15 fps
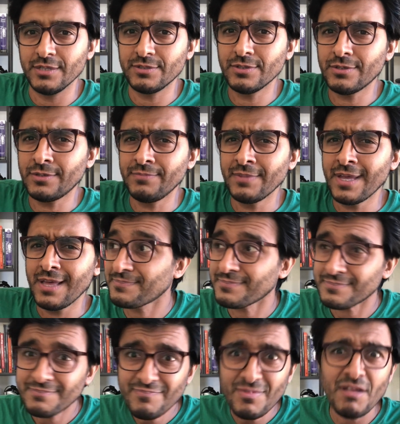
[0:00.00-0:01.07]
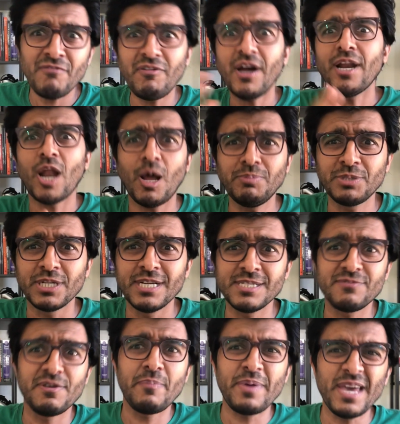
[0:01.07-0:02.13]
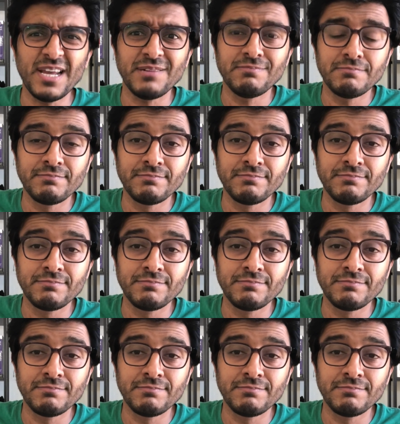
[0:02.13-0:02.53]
So final option is V P N.